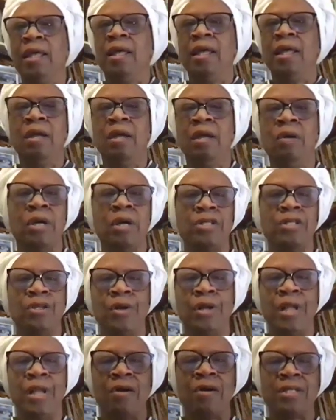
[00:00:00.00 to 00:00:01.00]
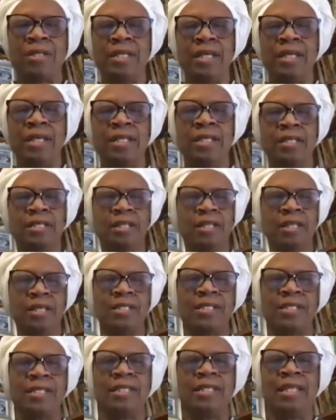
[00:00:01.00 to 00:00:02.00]
we're going to turn our attention to
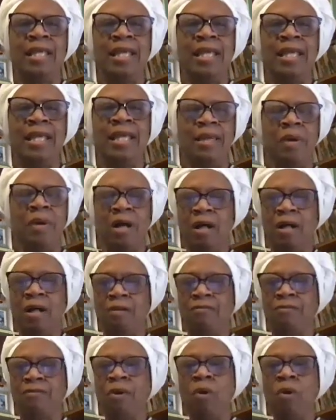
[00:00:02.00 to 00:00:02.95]
this theme of,